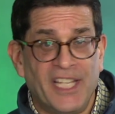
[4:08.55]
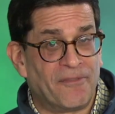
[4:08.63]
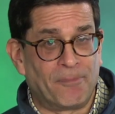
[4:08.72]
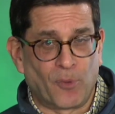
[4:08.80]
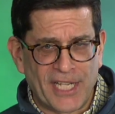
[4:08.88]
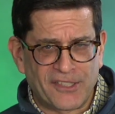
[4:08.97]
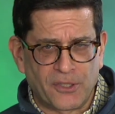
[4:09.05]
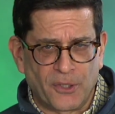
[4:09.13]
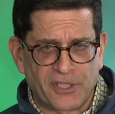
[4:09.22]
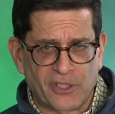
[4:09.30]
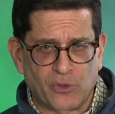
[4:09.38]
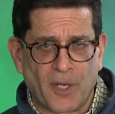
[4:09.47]
If brands
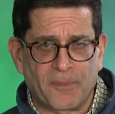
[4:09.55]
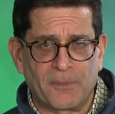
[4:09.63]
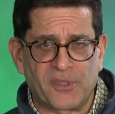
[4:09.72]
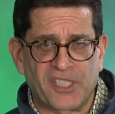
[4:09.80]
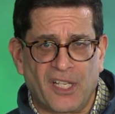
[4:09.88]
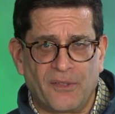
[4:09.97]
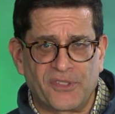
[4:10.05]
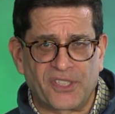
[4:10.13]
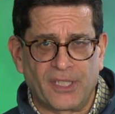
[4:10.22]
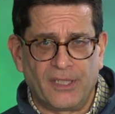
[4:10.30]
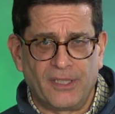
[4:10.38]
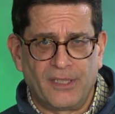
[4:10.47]
don't disrupt
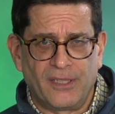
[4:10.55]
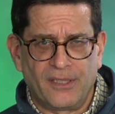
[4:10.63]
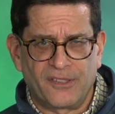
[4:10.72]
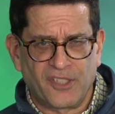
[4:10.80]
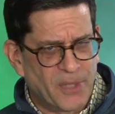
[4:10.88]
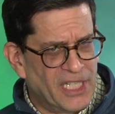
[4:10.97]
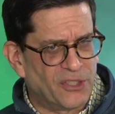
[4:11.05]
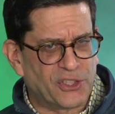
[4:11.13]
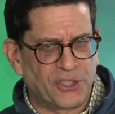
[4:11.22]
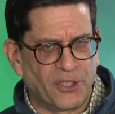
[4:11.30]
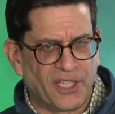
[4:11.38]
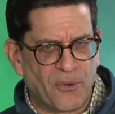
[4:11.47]
themselves, someone else
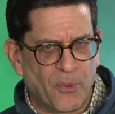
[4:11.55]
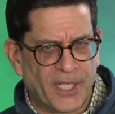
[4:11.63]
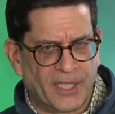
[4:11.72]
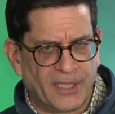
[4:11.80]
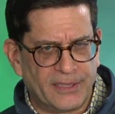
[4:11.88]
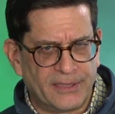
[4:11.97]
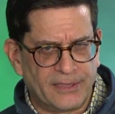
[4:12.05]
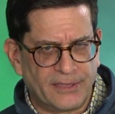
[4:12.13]
surely will.